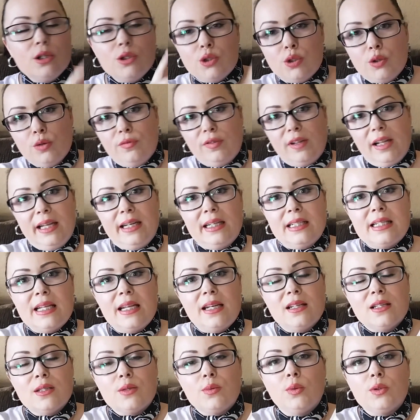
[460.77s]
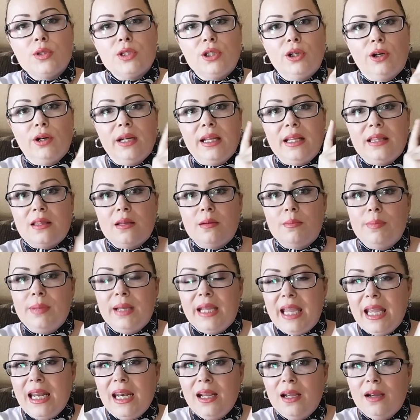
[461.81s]
two flight attendants will start in the
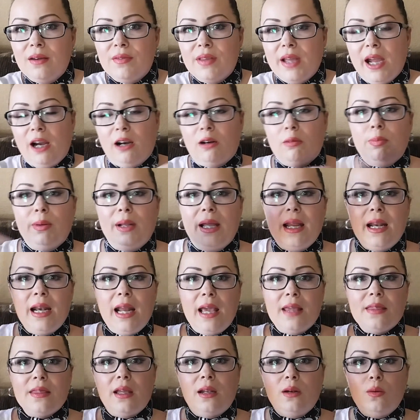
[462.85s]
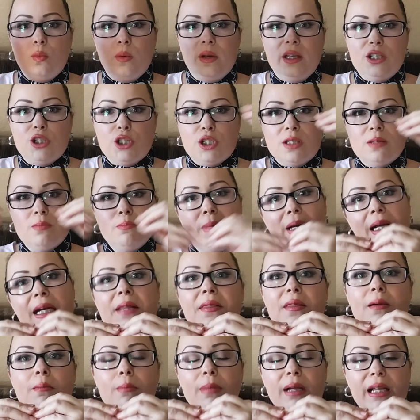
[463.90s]
beginning of the airplane, and then we just meet in
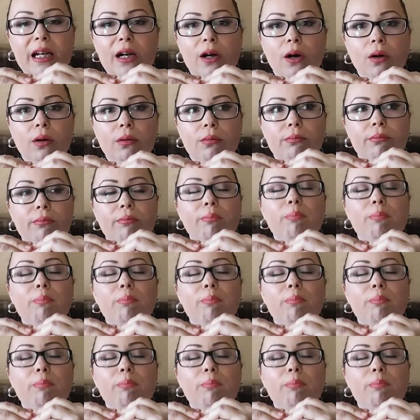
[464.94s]
the middle,